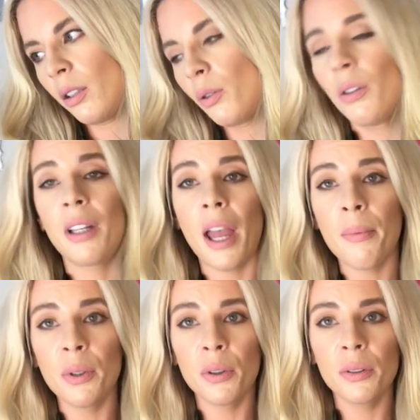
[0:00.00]
all the
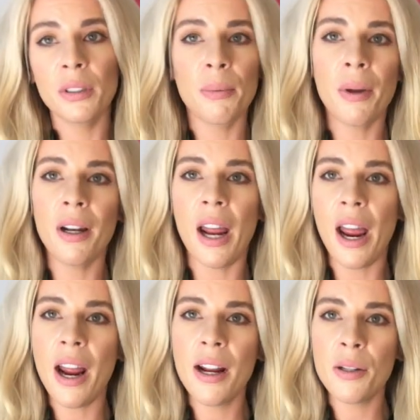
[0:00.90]
chemicals they put in
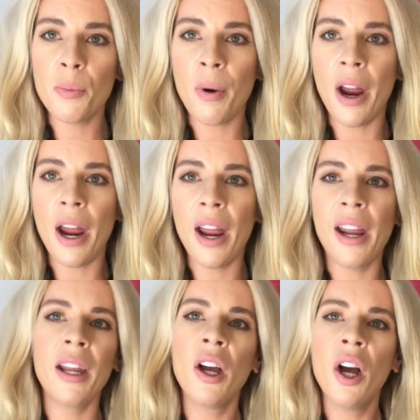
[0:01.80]

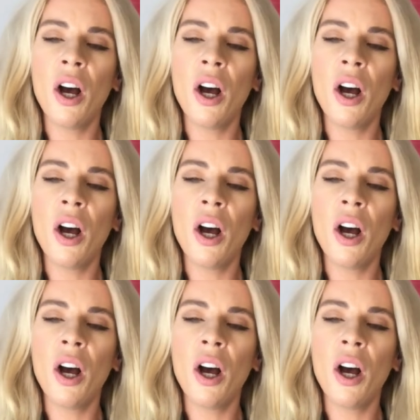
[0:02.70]
hairspray.